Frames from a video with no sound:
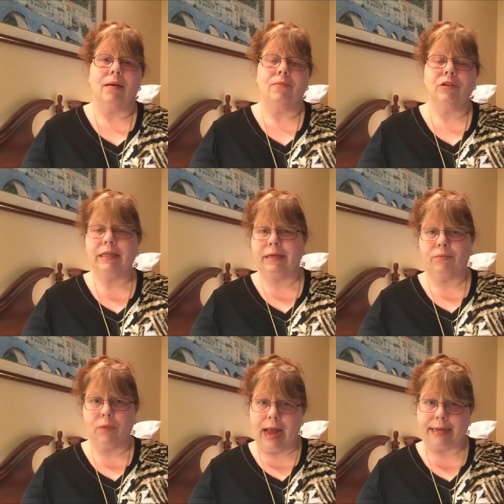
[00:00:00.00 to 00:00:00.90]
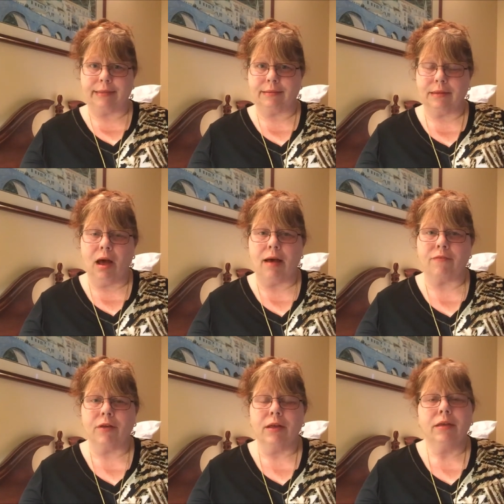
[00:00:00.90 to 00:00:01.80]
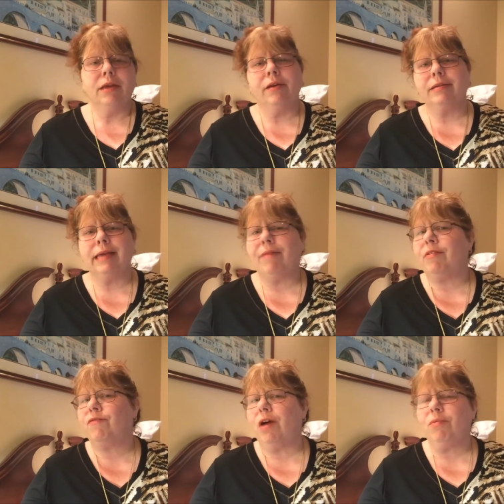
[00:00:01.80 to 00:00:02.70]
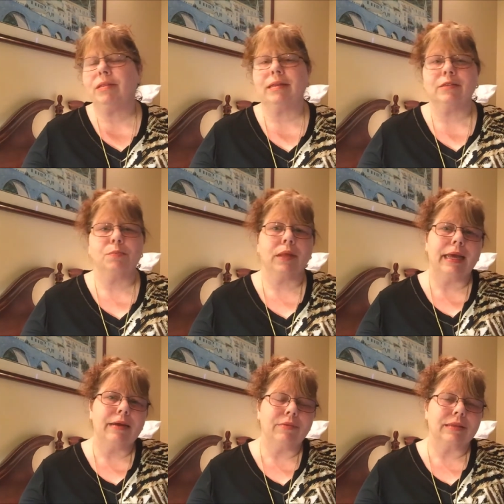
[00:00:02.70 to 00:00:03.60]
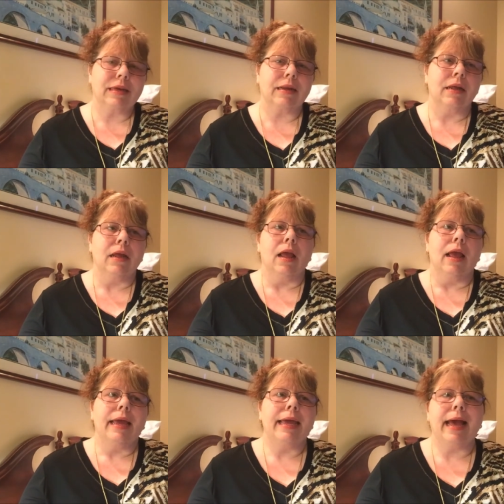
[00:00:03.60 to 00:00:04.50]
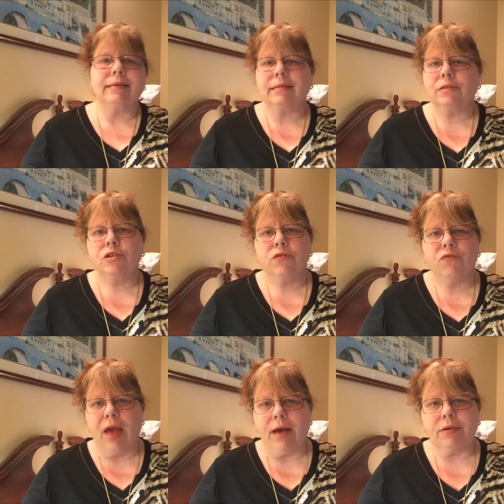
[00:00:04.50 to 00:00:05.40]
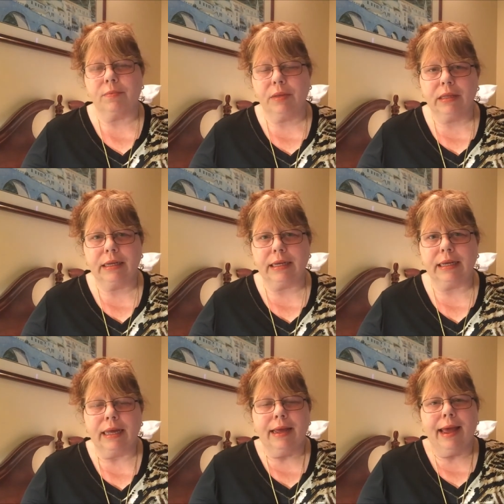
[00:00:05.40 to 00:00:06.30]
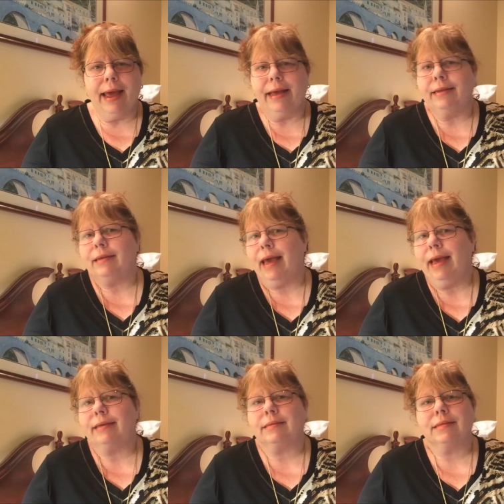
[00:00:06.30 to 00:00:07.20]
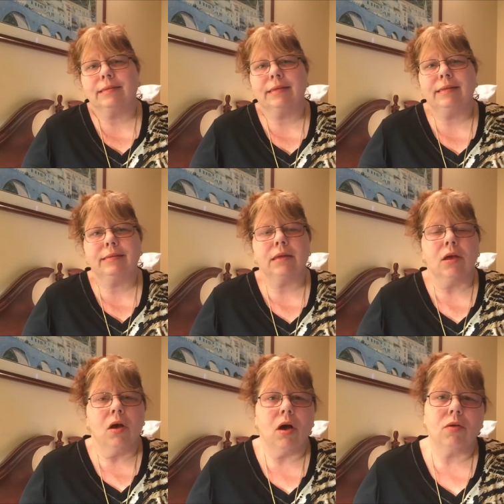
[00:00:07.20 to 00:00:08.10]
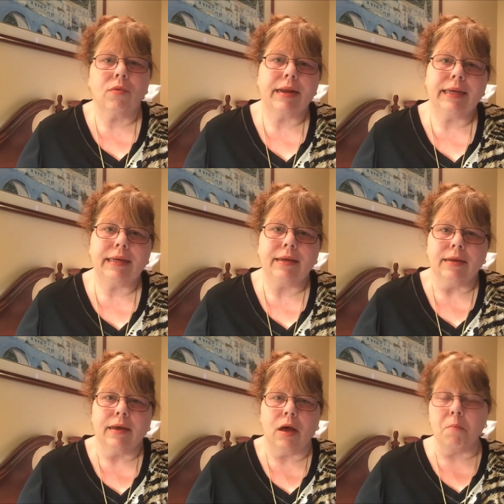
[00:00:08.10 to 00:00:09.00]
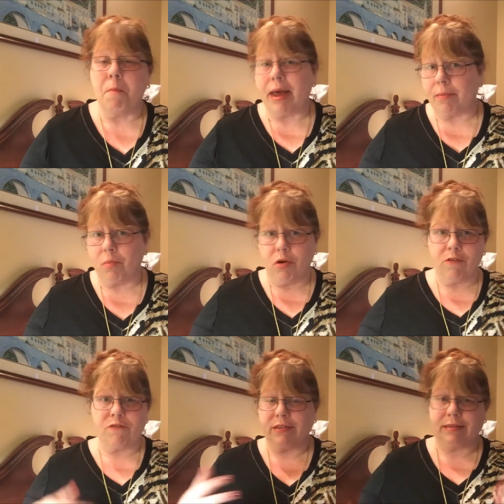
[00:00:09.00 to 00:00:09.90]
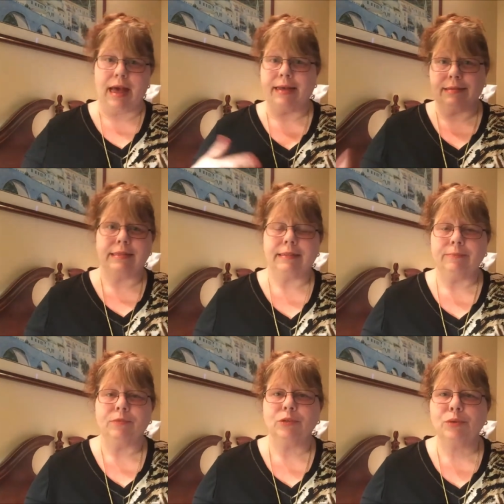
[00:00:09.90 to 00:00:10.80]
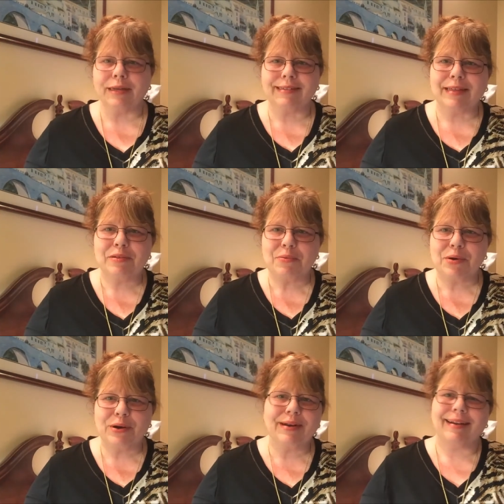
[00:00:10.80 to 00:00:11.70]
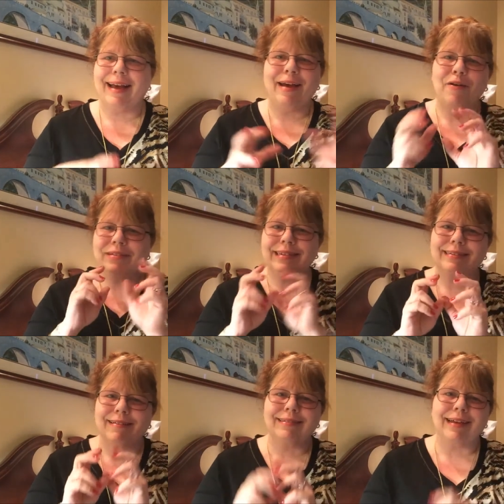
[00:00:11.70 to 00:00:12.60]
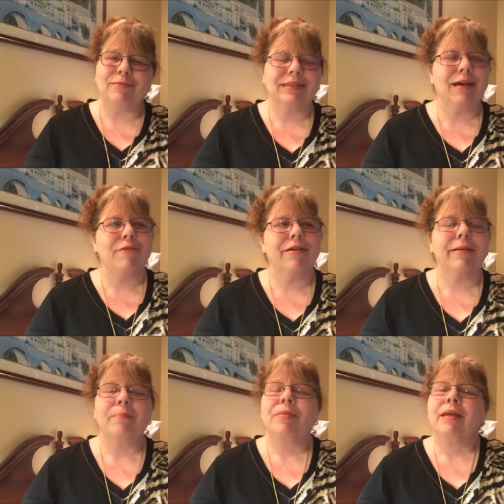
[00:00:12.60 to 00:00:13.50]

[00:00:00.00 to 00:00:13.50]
really wacky stuff. You know, he's having fun with it. He's playing with it. He has this newfound ability, and hey, since he's already metamorphosizing, ooh, I said the word, I always get tongue-tied with that word,